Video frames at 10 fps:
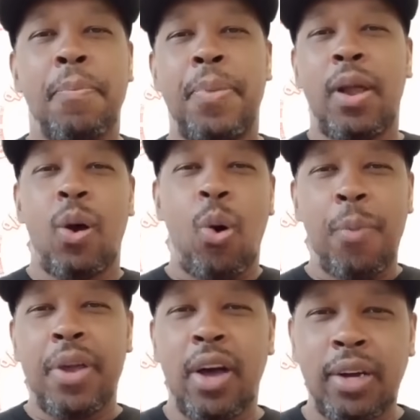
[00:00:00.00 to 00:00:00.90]
build an
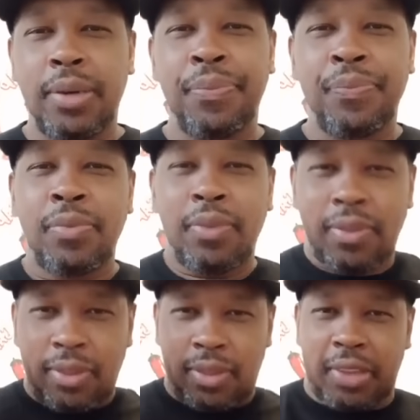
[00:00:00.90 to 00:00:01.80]
army up,
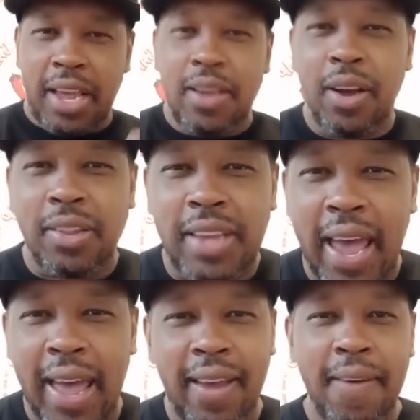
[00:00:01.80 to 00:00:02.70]
then you
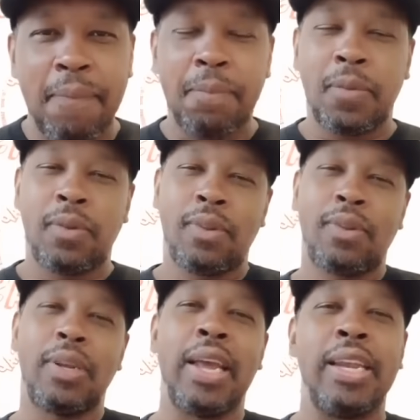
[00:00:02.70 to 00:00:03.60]
attack.
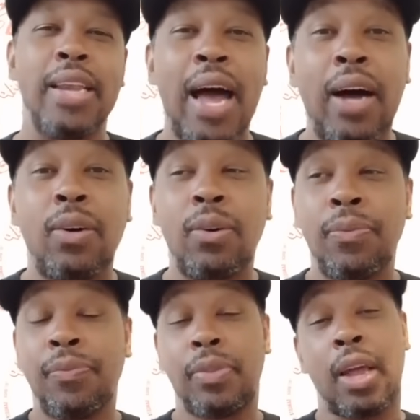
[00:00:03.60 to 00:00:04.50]
And
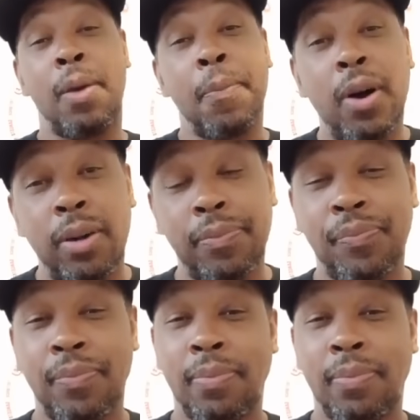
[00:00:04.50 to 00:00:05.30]
now that I'm up,